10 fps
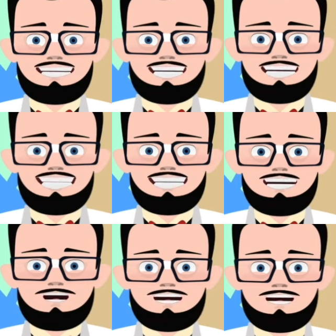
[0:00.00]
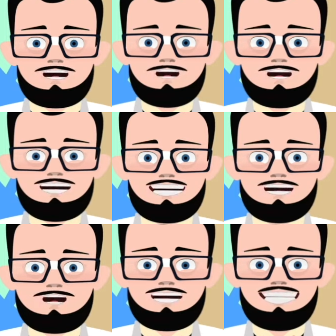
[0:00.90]
It
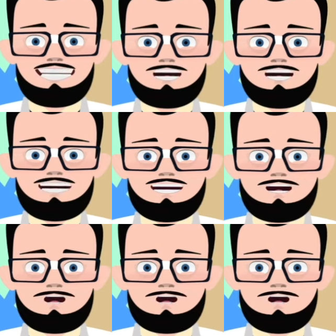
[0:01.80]
does this